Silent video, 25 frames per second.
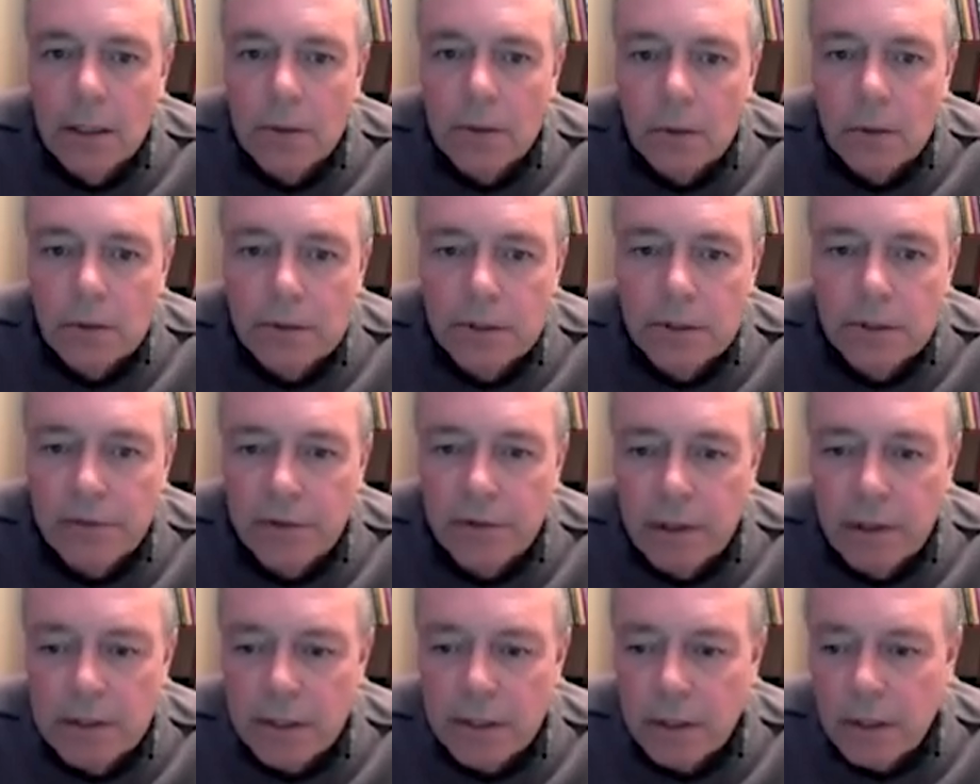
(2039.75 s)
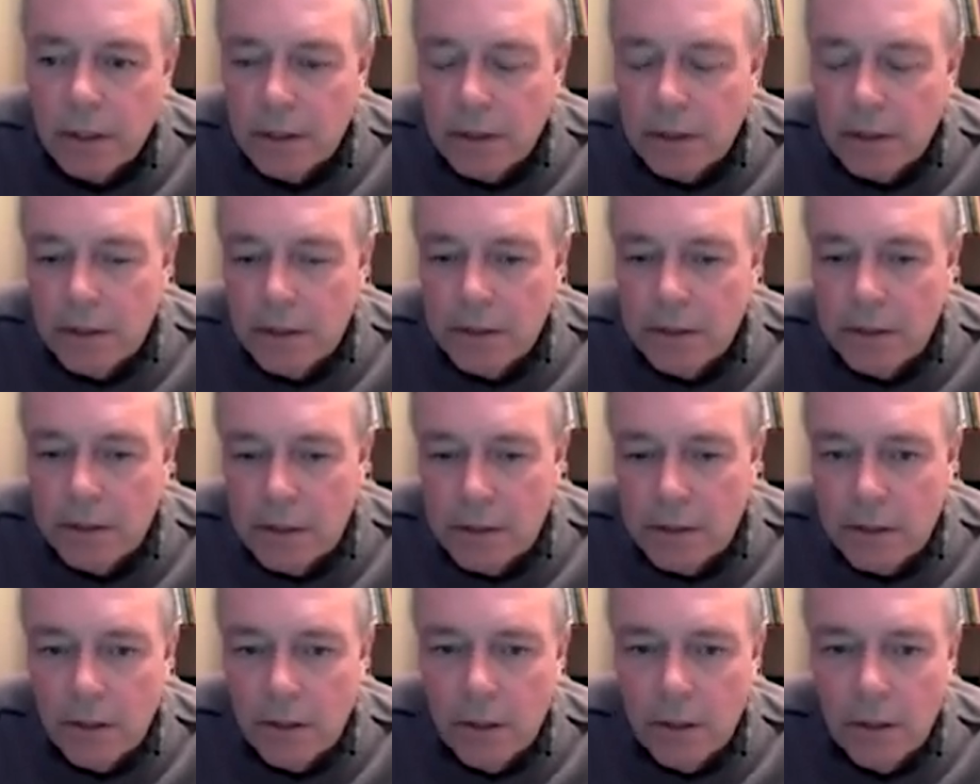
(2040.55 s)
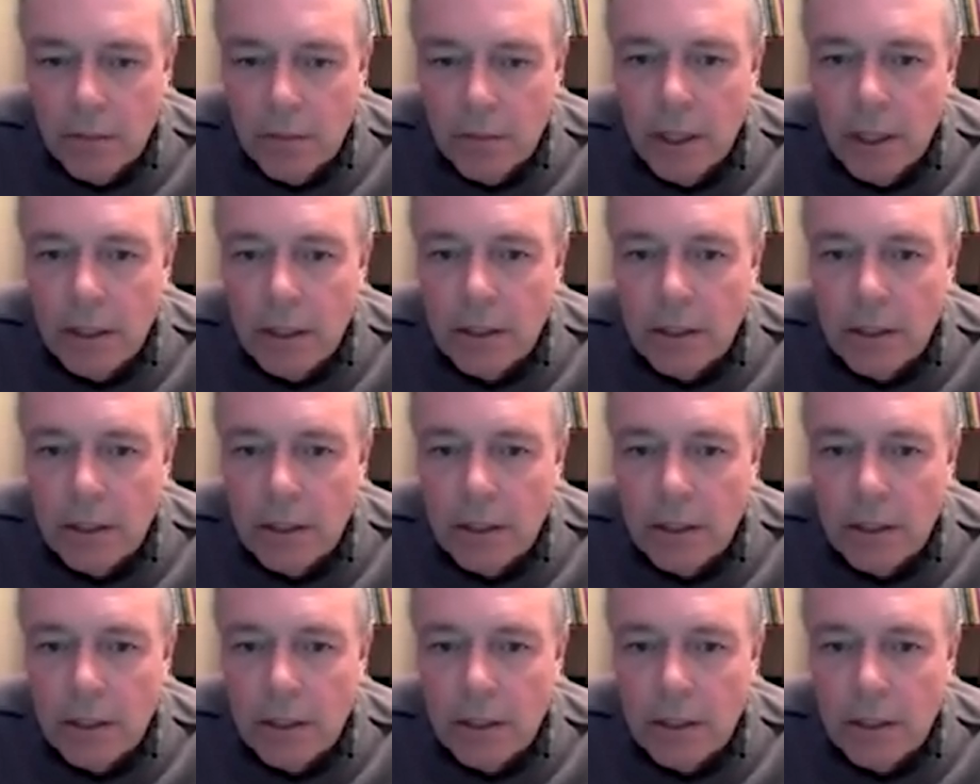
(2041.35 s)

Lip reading: Dolce Fresca, and this is an All-America